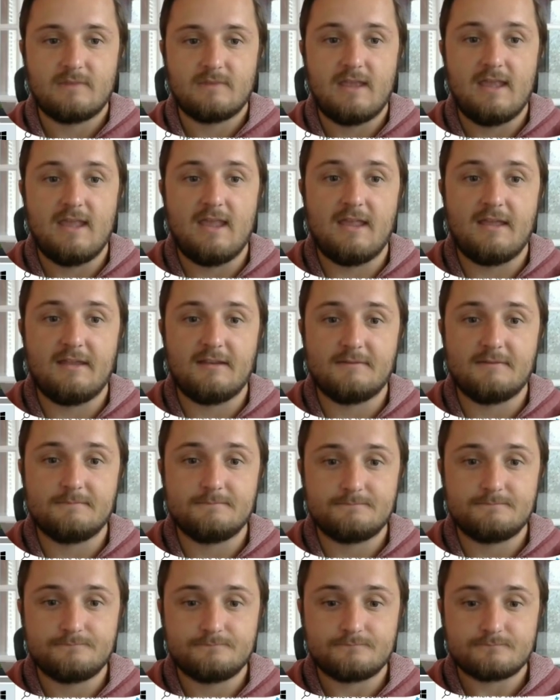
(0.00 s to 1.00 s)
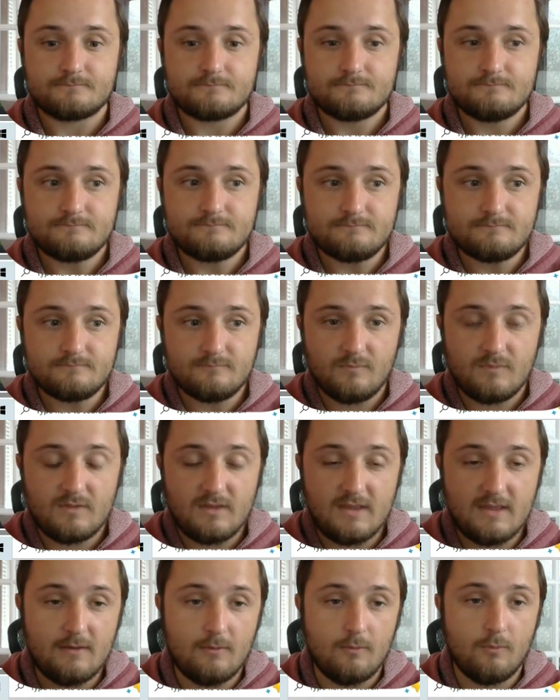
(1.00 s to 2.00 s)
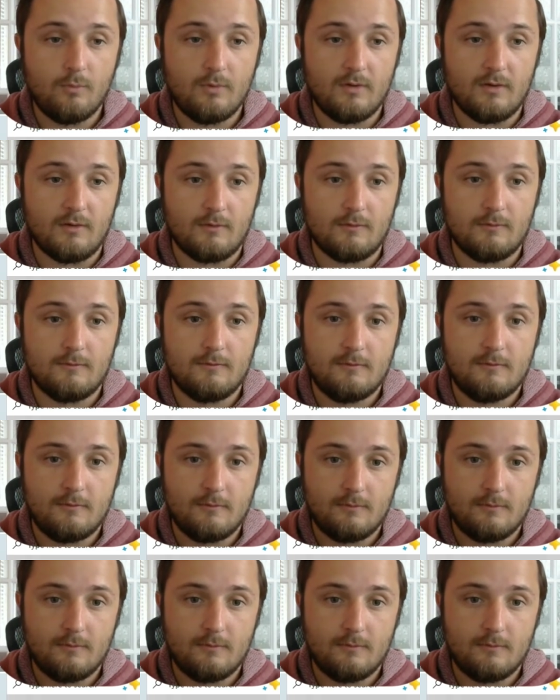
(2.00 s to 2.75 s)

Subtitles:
And it will